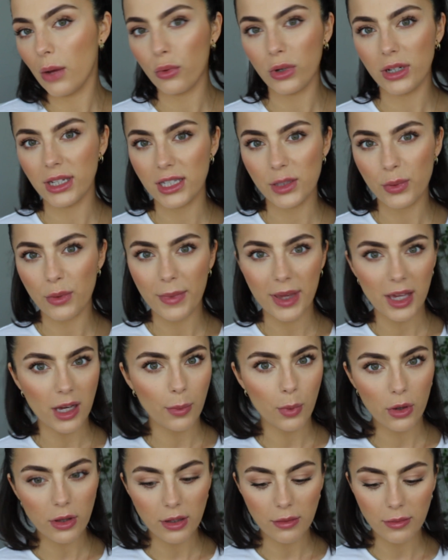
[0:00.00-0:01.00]
I won't need to put
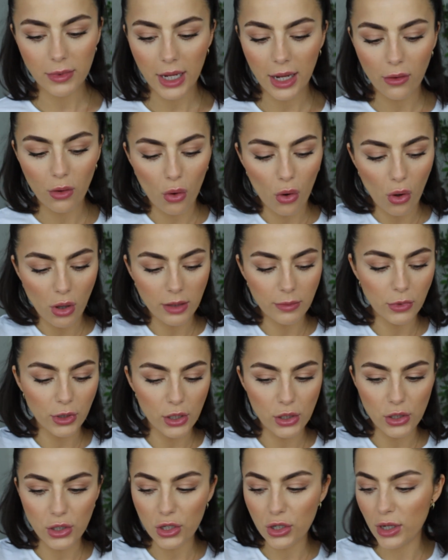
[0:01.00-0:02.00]
makeup on them now. All I'm going
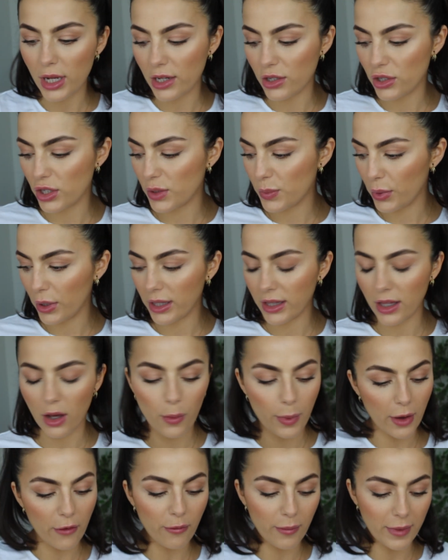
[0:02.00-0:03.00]
to do is just put a
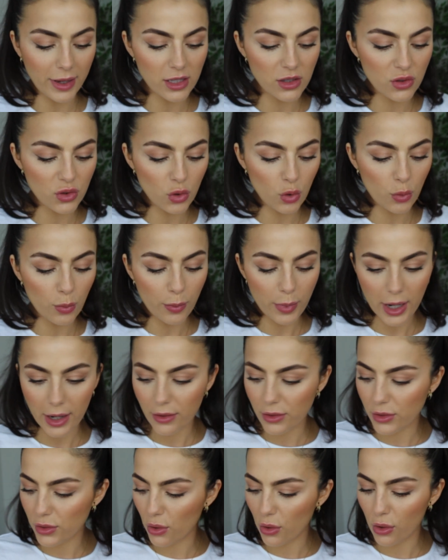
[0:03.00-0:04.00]
little bit of my soap
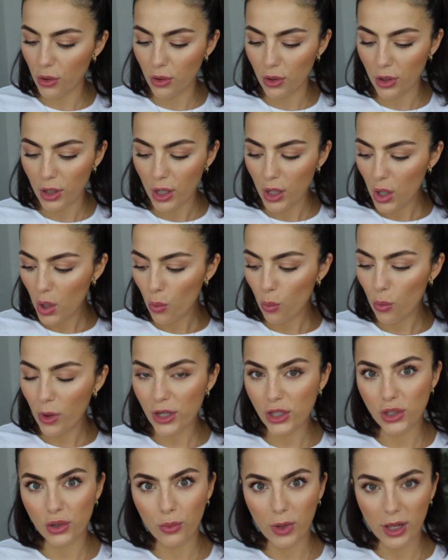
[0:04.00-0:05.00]
brows on,
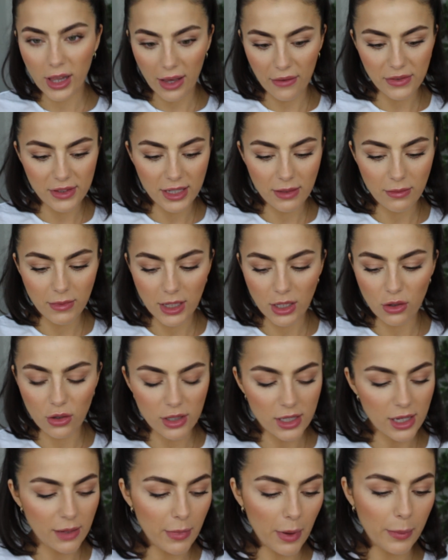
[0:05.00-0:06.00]
which you will have seen me
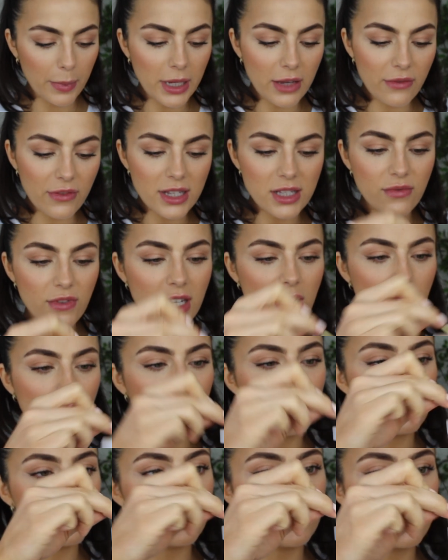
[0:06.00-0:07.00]
use in my previous
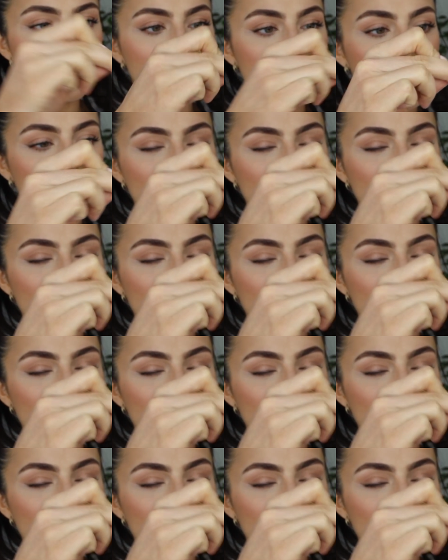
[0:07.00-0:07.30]
videos.